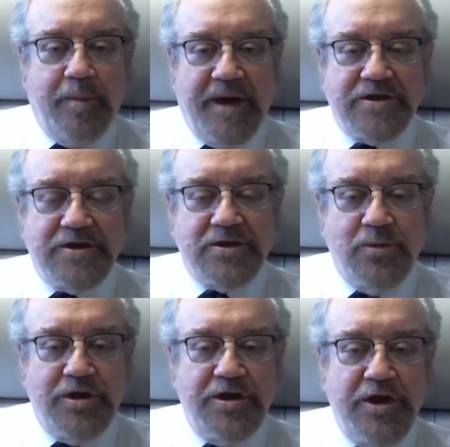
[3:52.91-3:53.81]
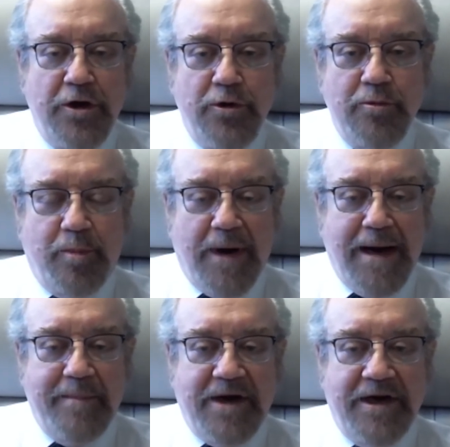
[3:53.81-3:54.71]
patients with known
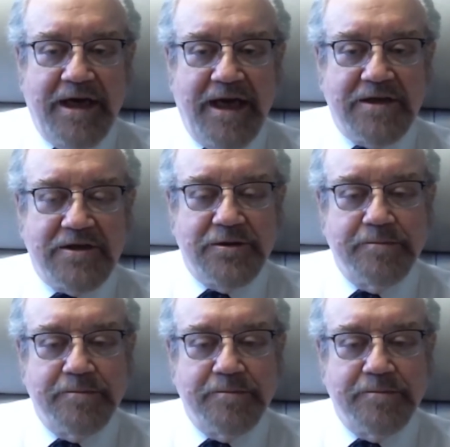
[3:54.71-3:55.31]
primary cancer.